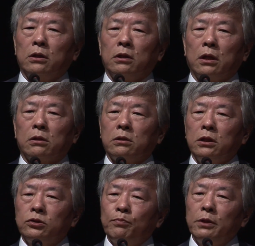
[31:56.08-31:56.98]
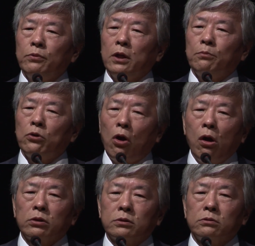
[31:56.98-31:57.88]
that these people have
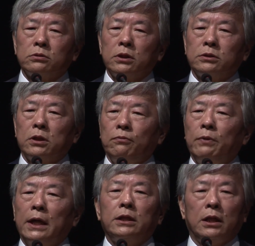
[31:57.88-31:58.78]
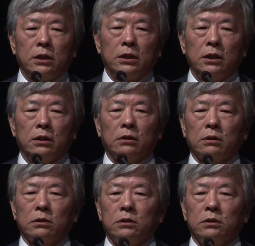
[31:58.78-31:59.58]
lost their self-identity.